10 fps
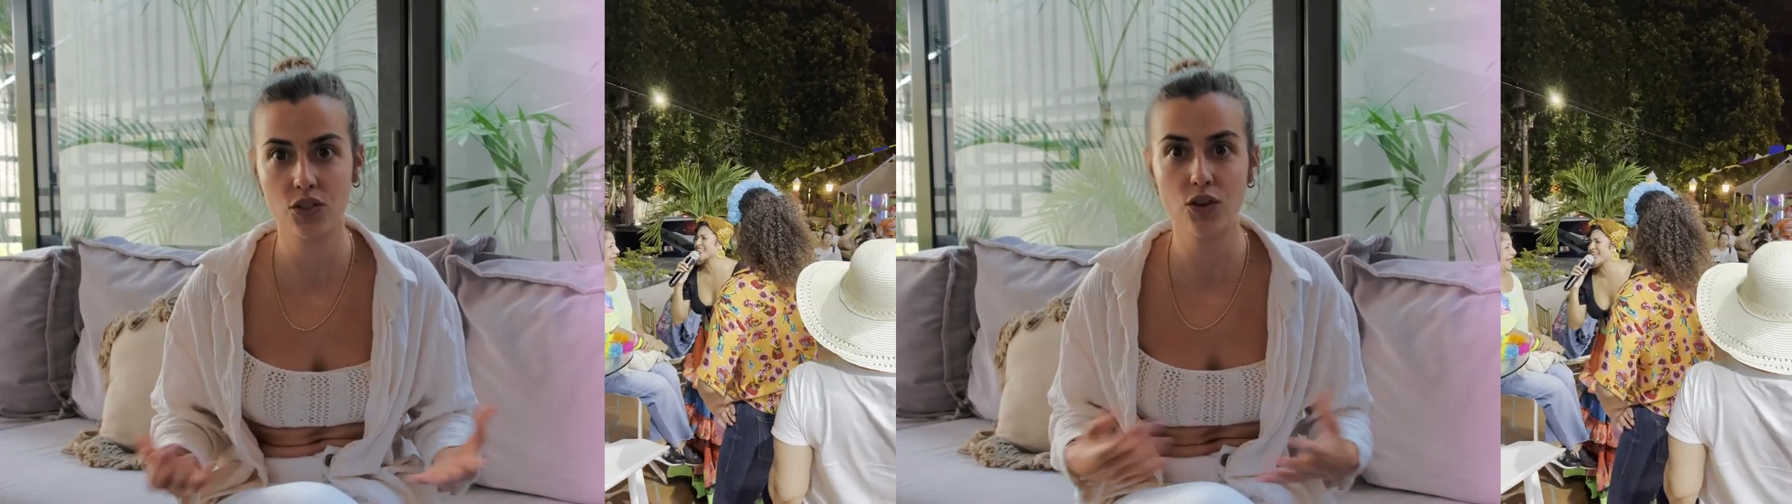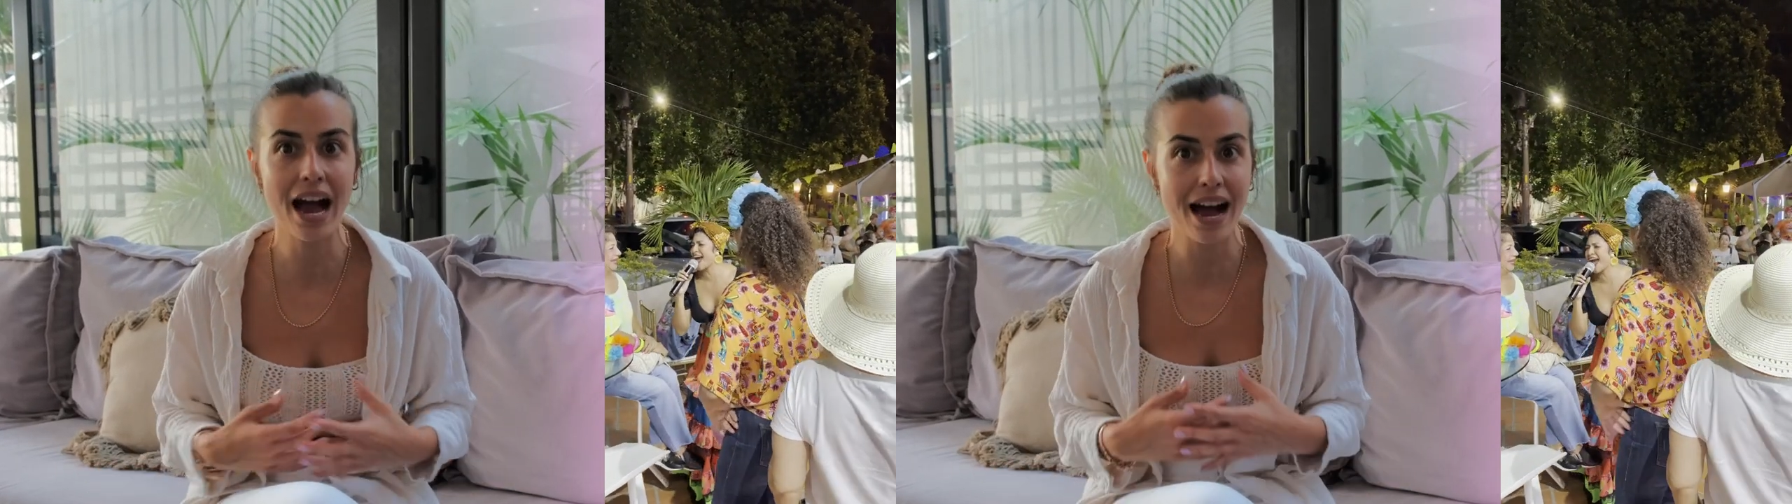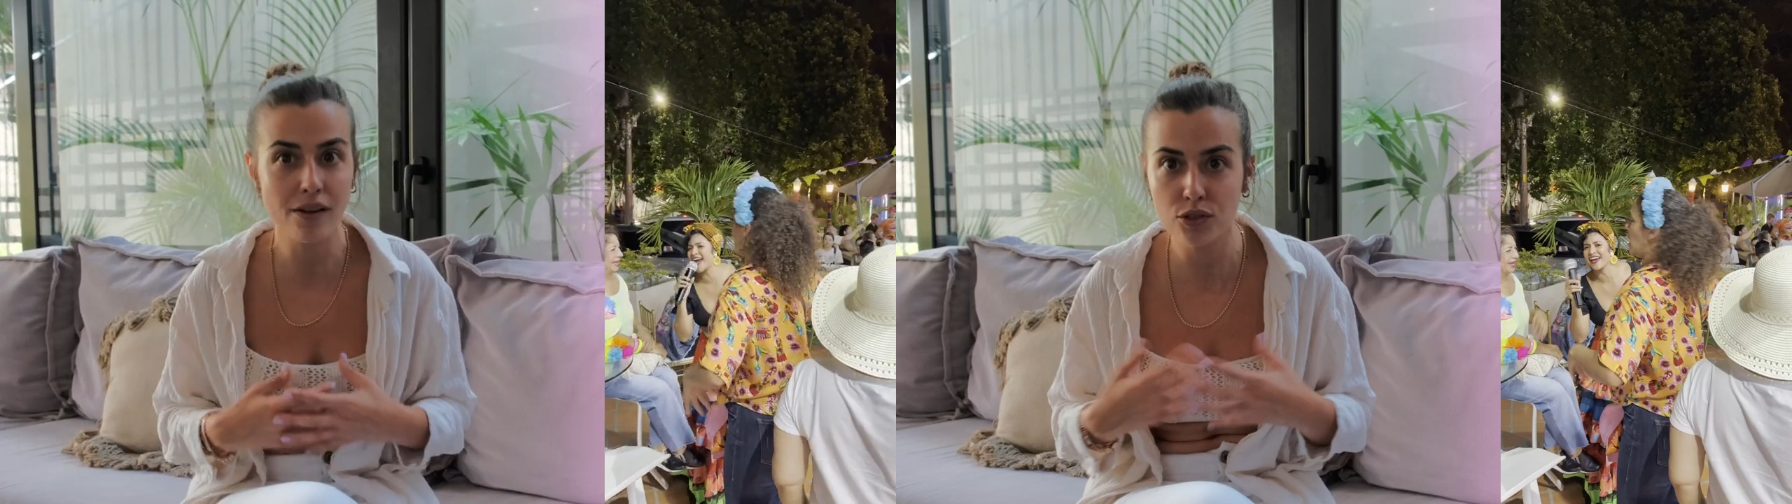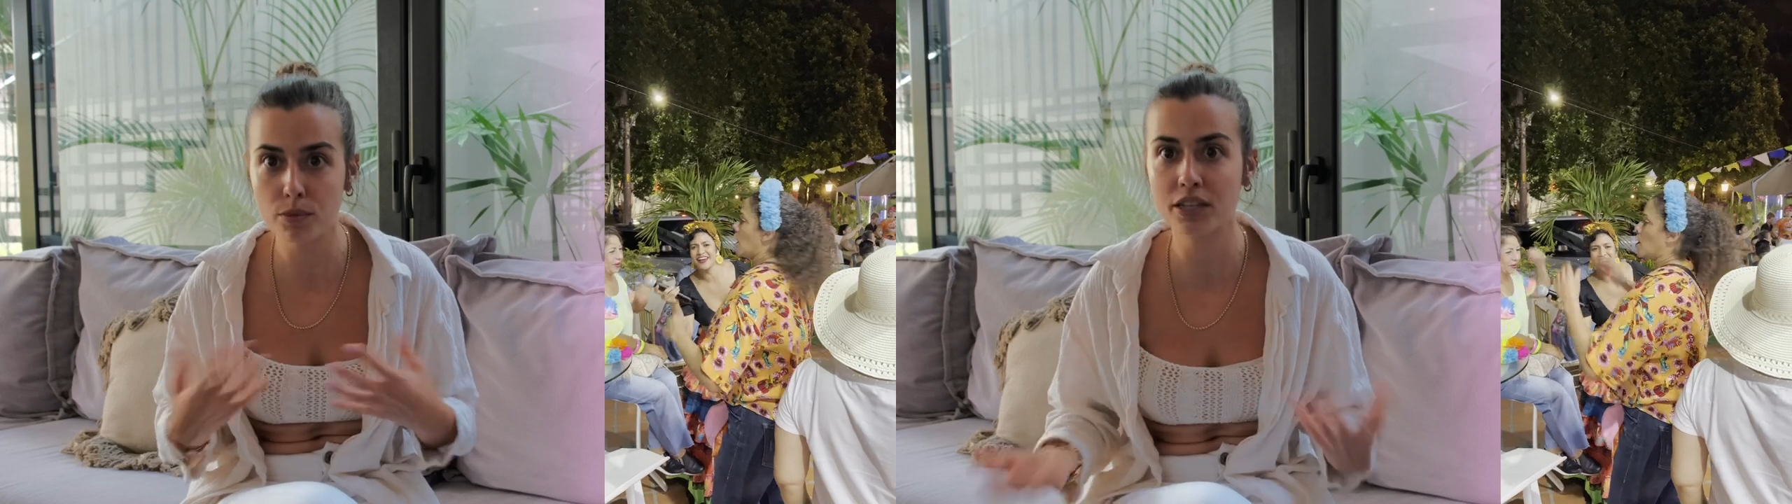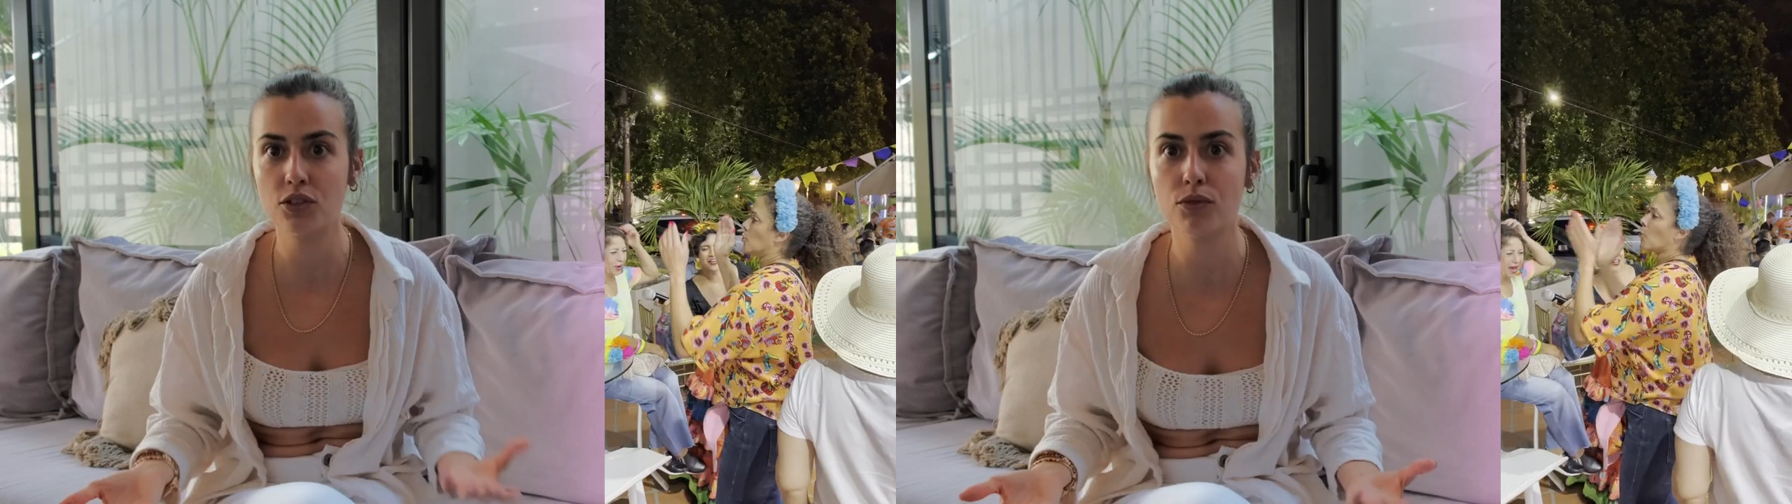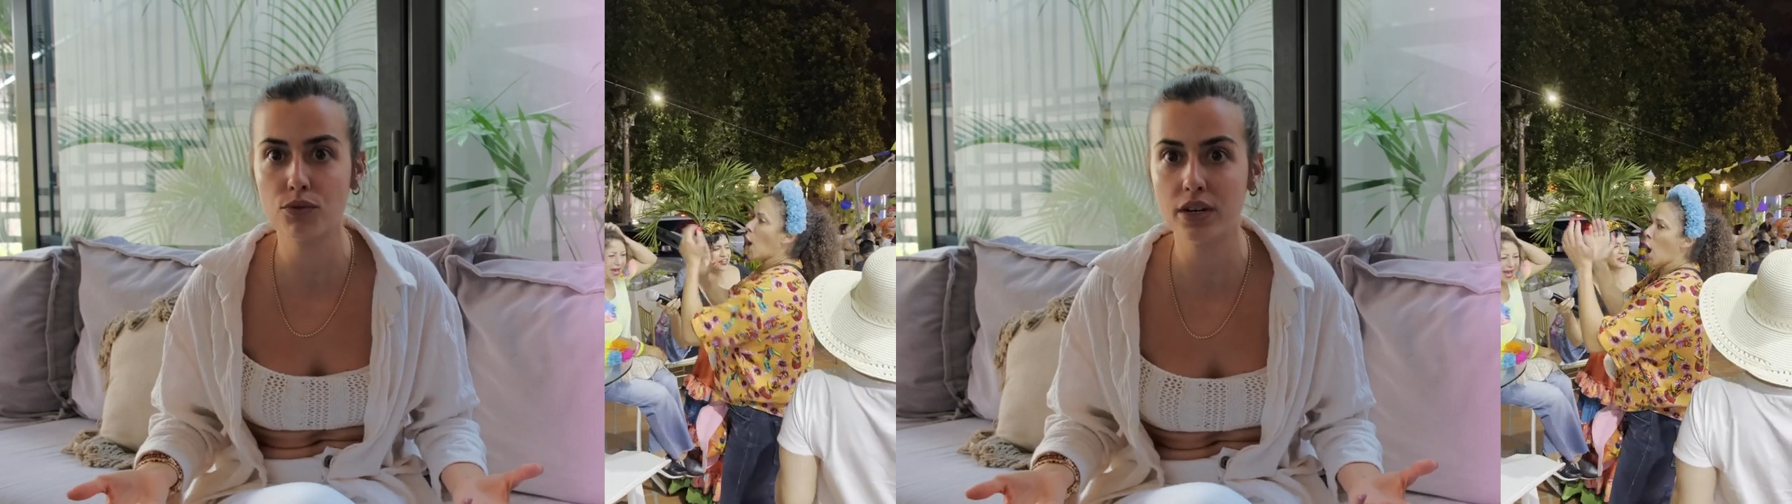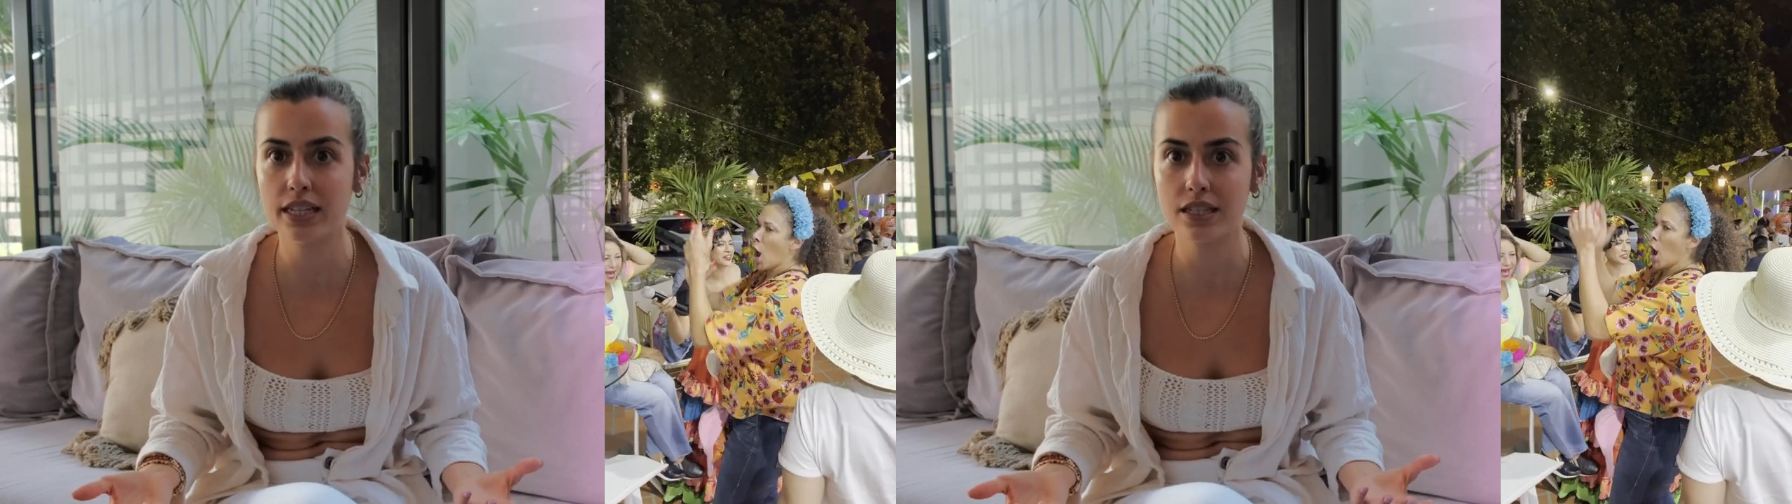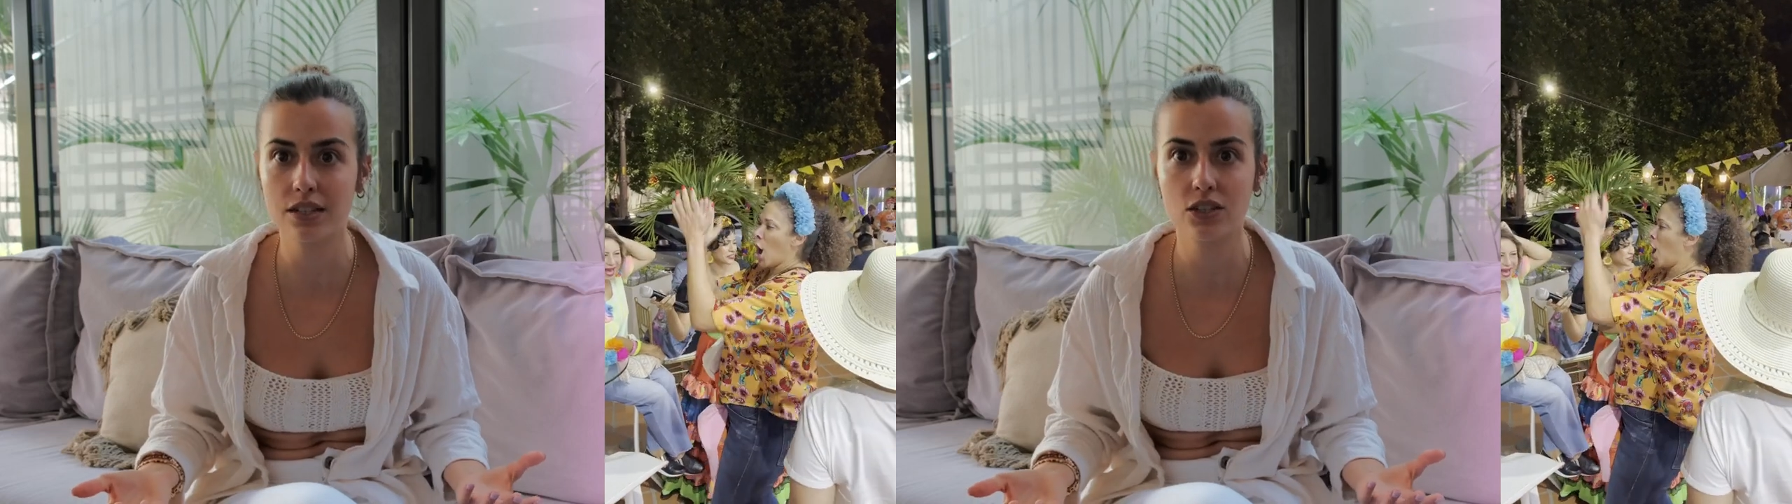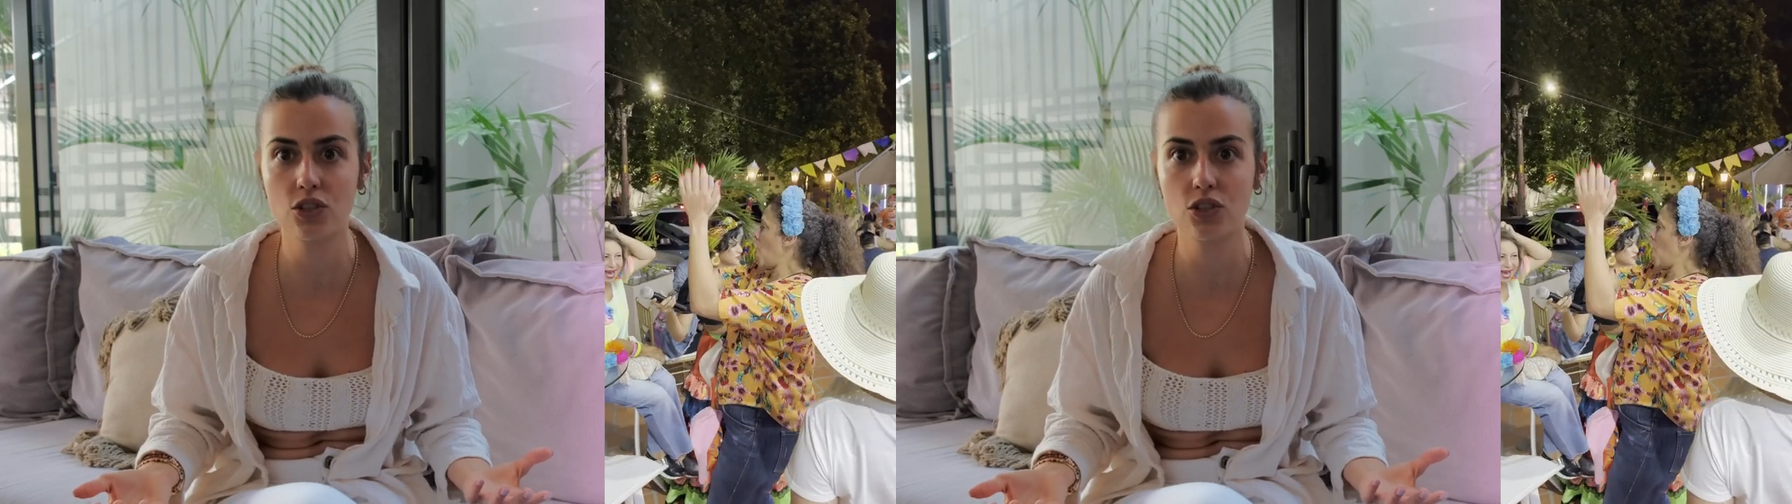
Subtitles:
You have to make new friends because